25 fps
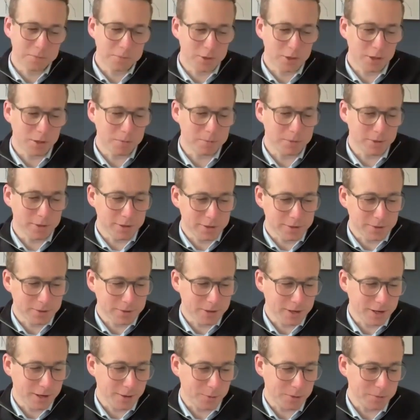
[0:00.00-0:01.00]
Tom's
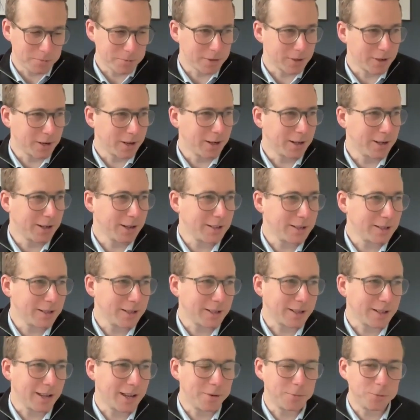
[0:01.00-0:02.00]
website
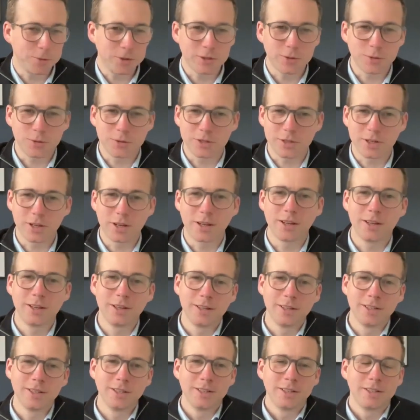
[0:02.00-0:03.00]
again, which was that
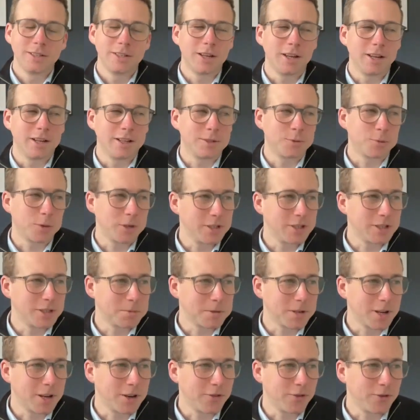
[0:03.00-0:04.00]

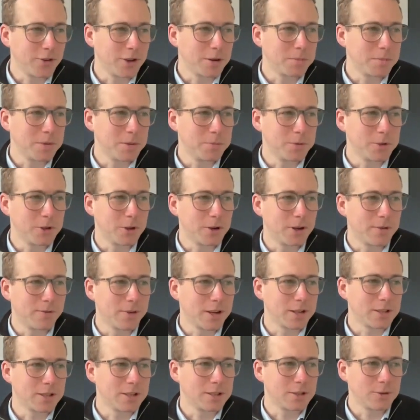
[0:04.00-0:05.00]
26% of young people don't have
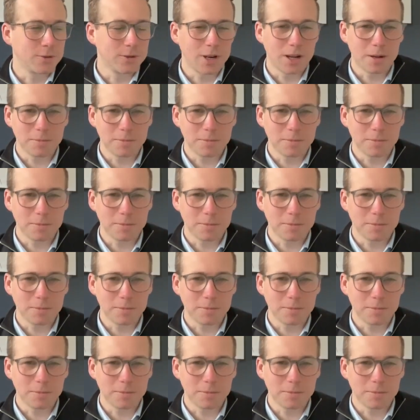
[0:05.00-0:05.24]
access to a